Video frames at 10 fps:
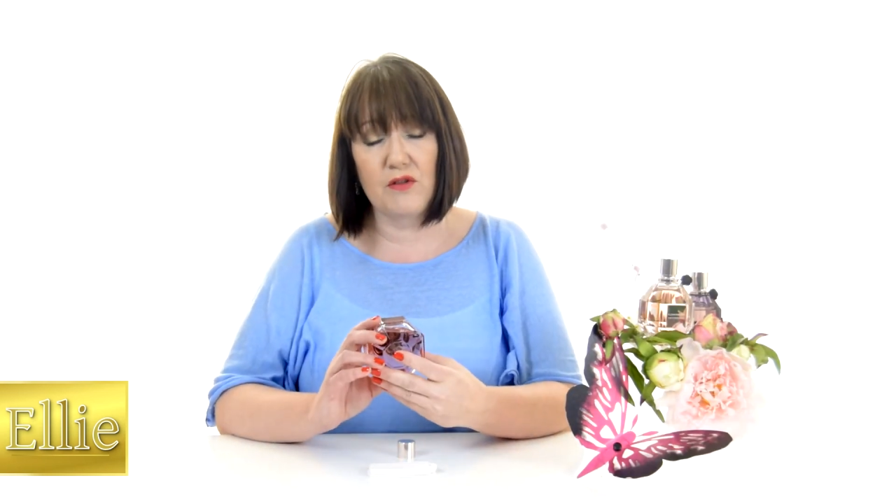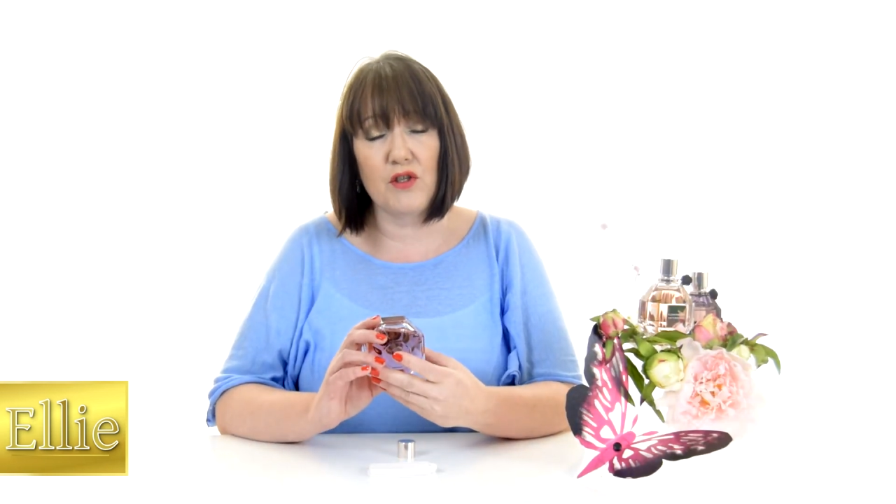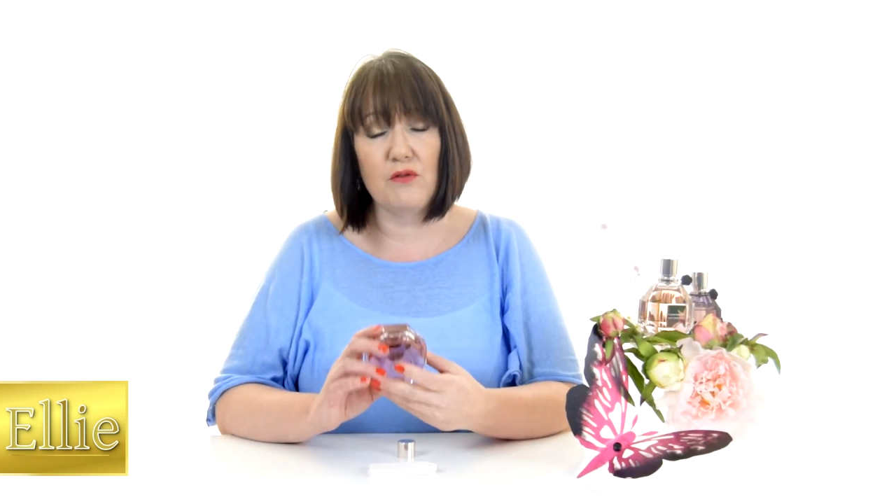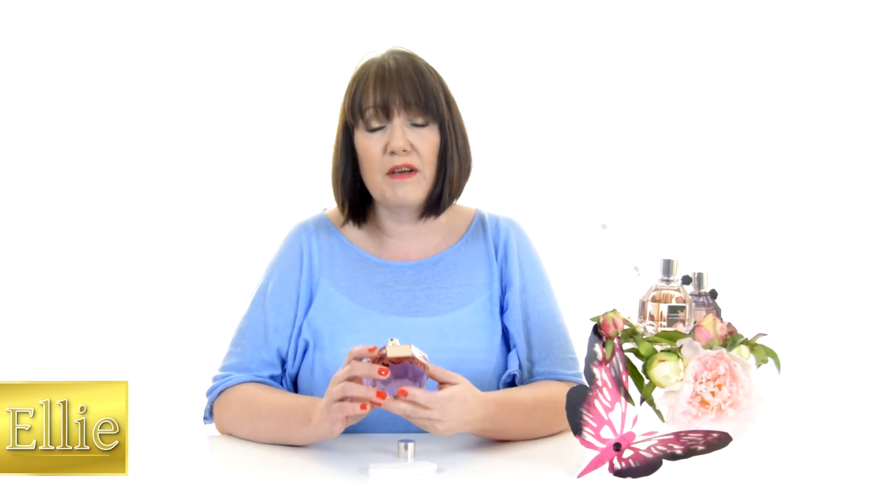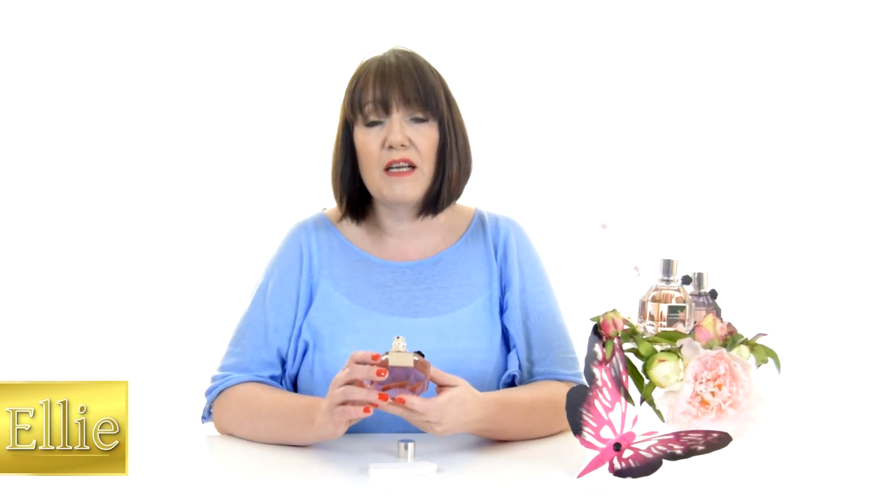
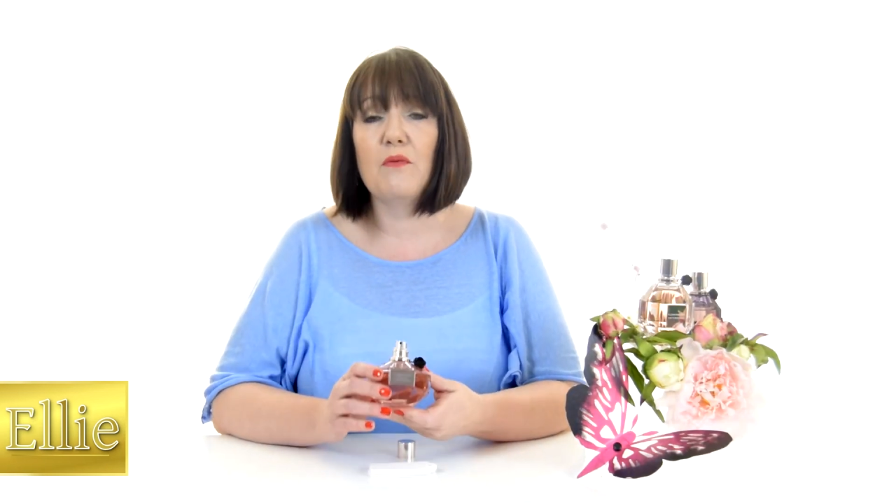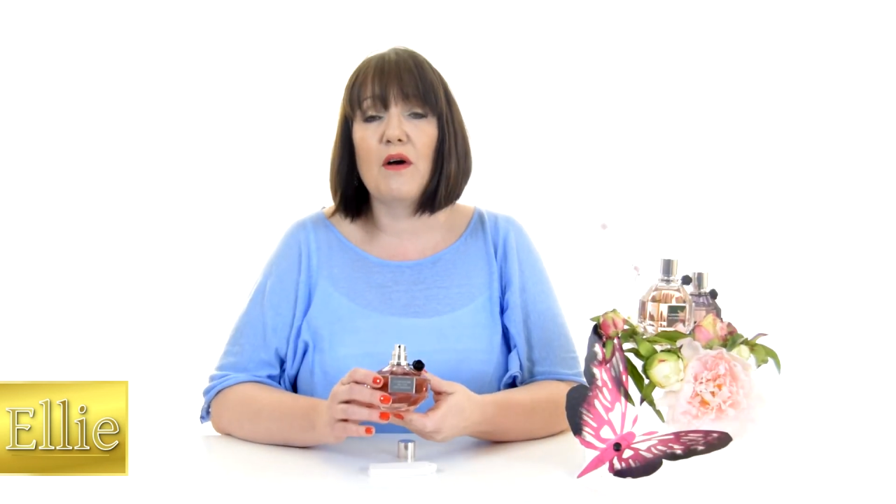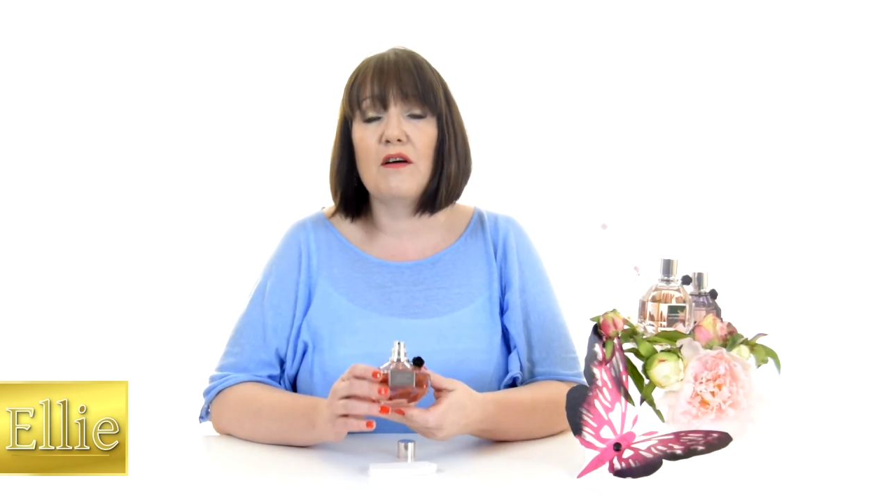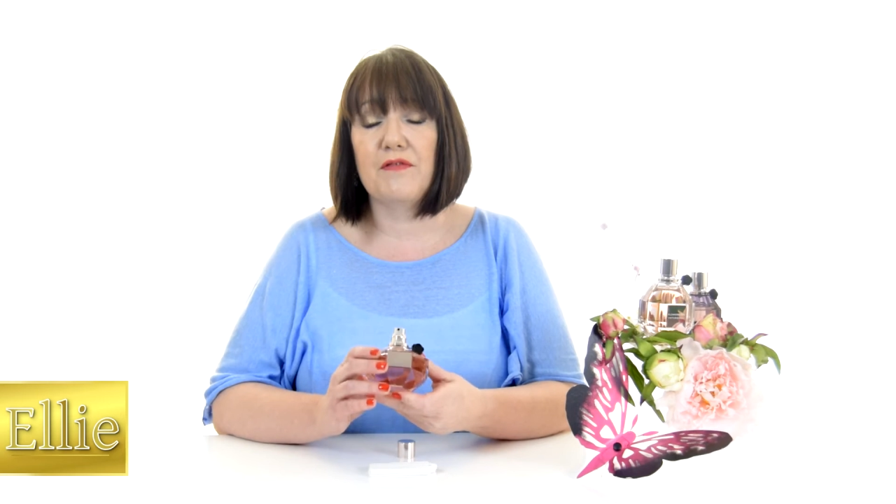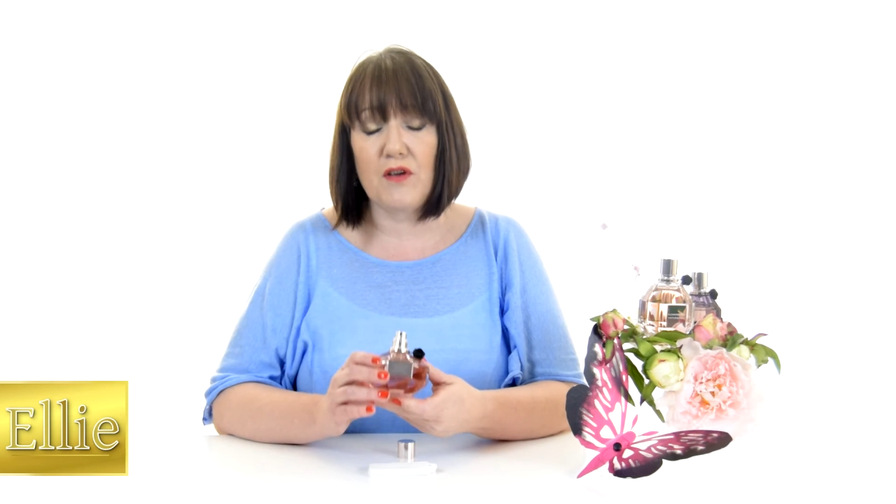do really
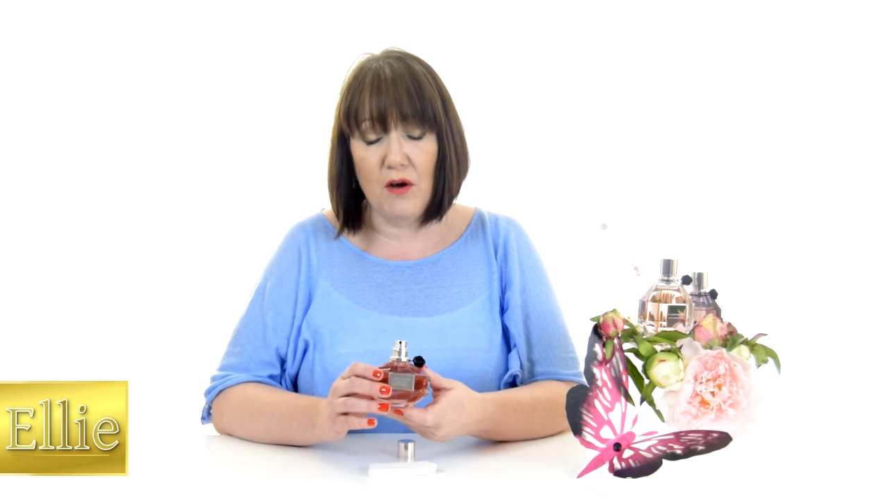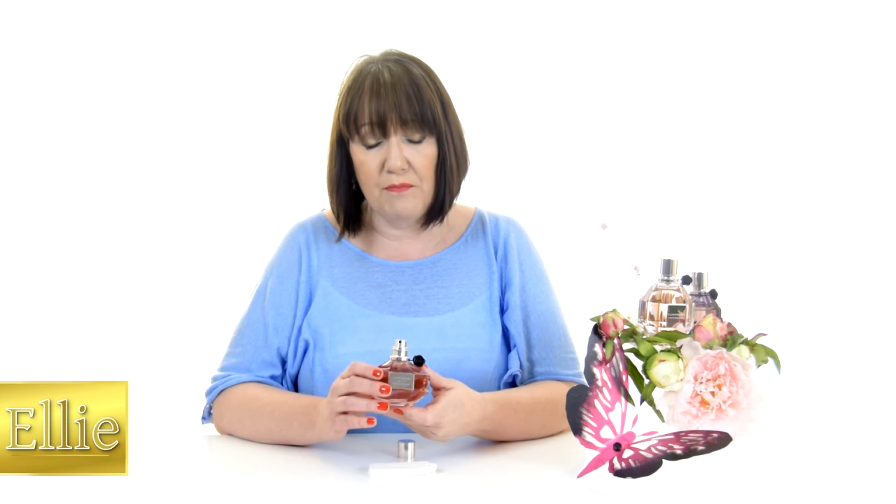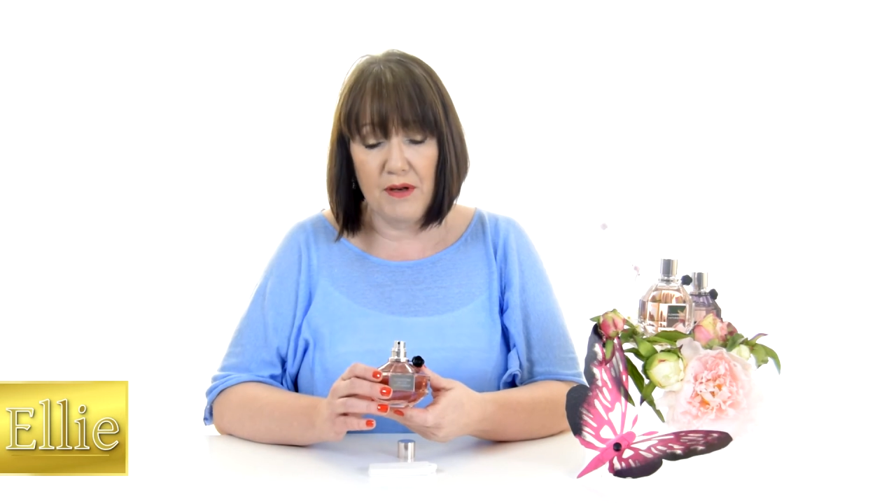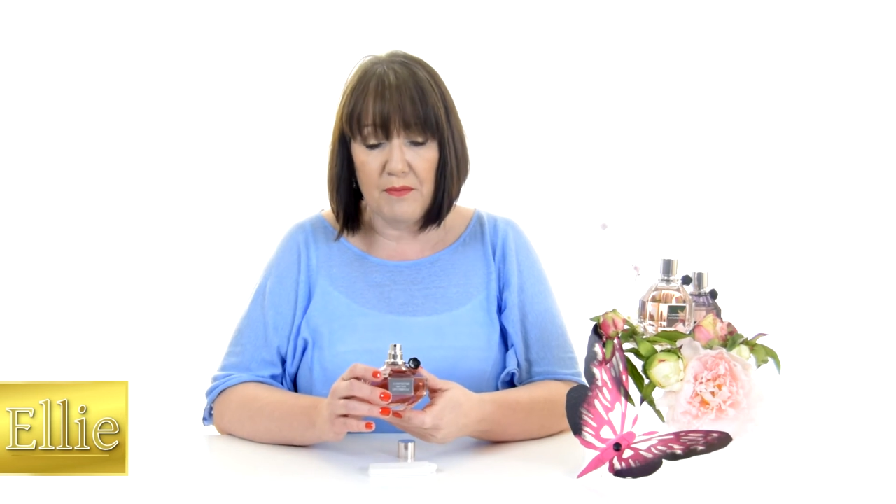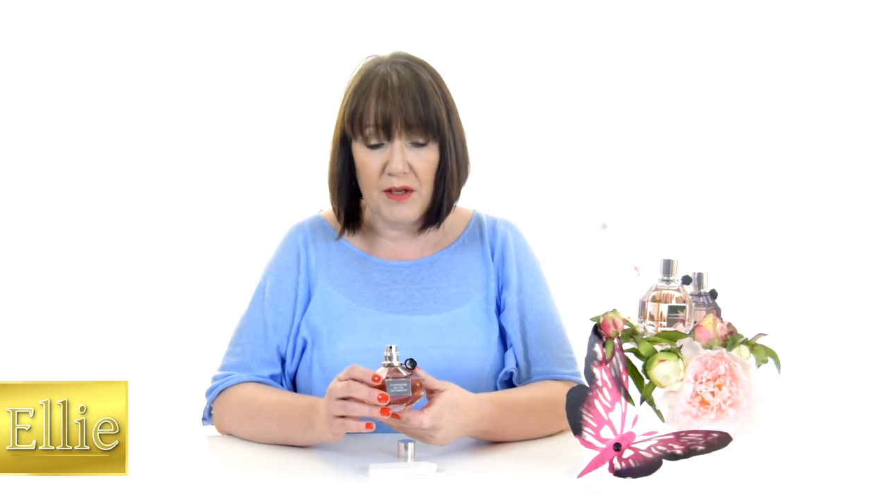well for
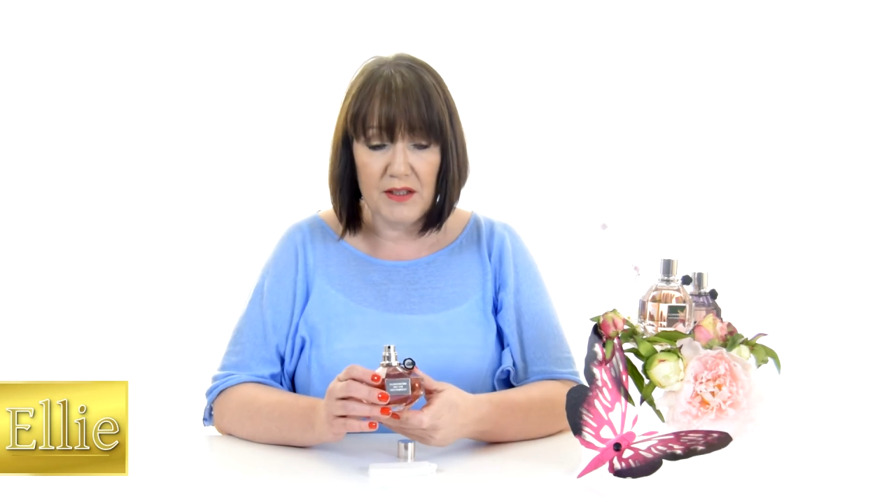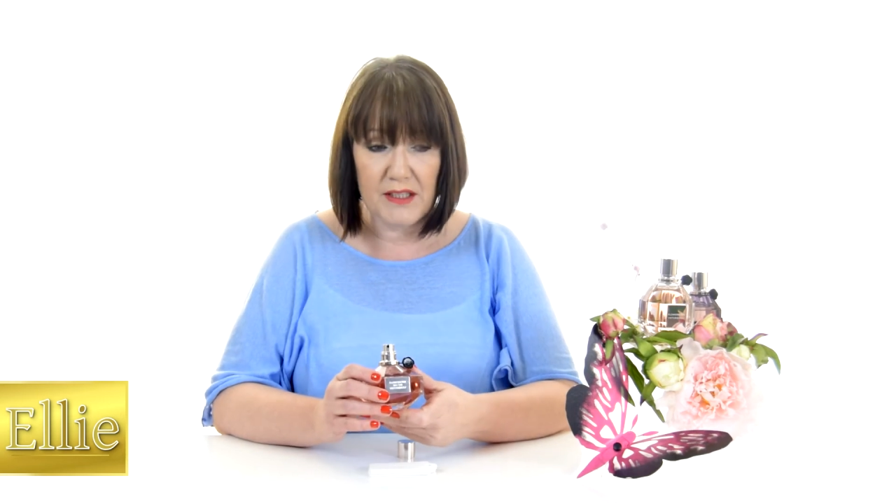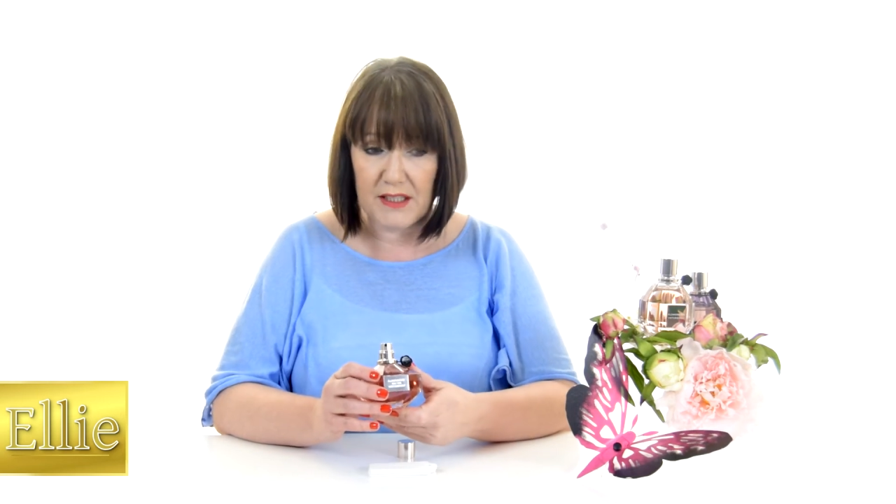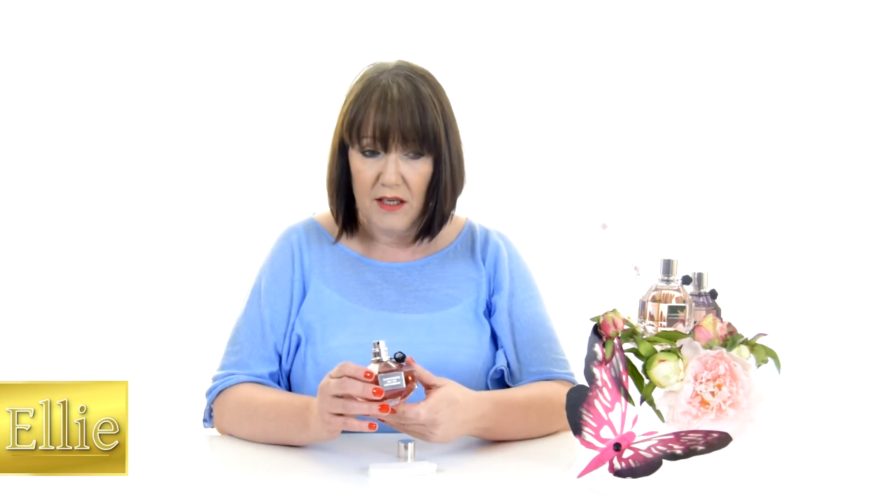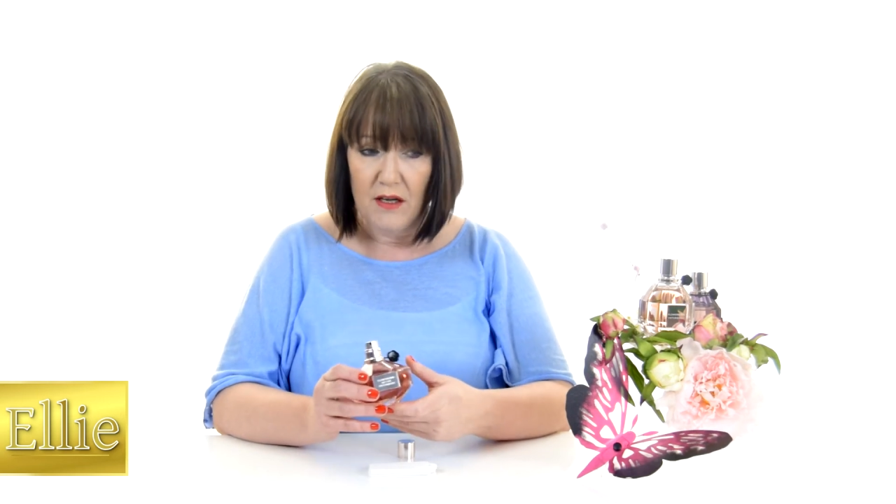
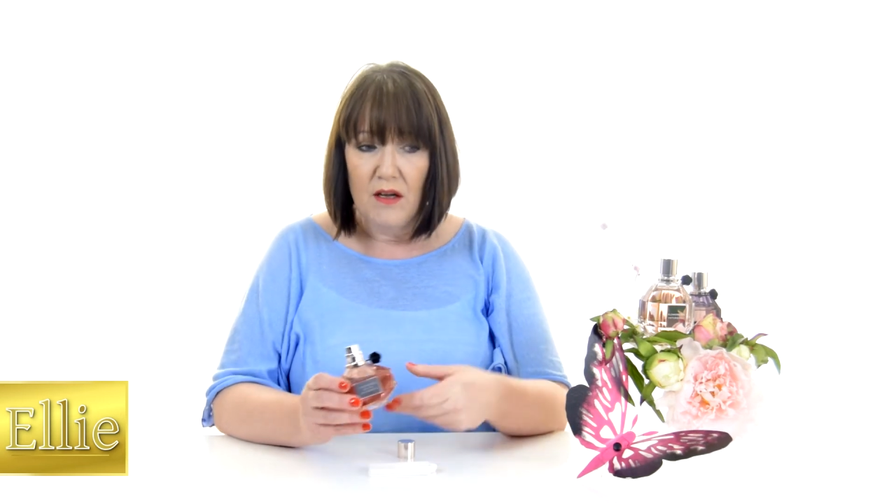compliments.